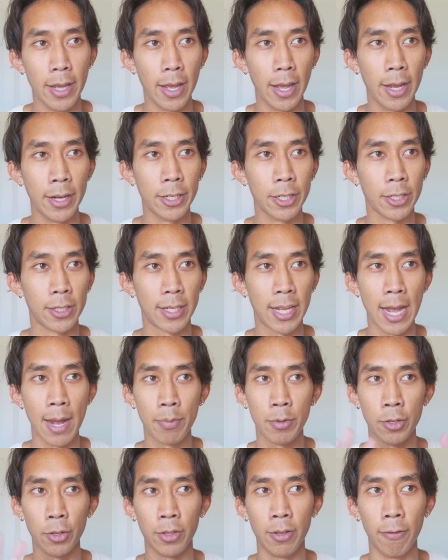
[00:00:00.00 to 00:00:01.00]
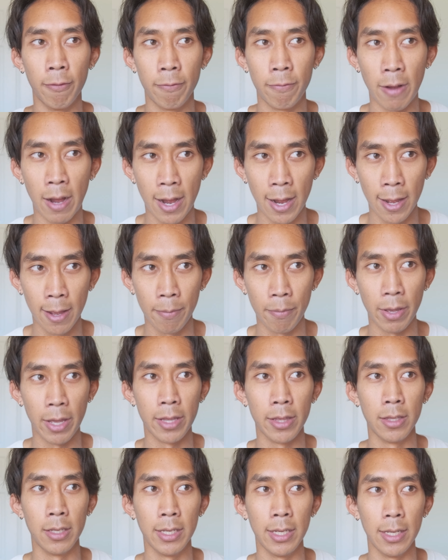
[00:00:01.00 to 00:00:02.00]
and just capture the vibe
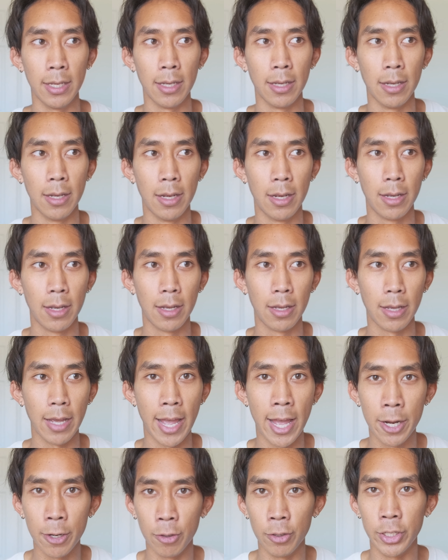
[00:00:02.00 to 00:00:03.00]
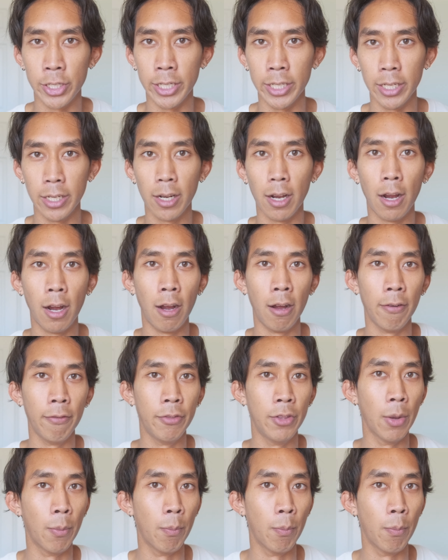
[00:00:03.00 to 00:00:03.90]
and the energy of the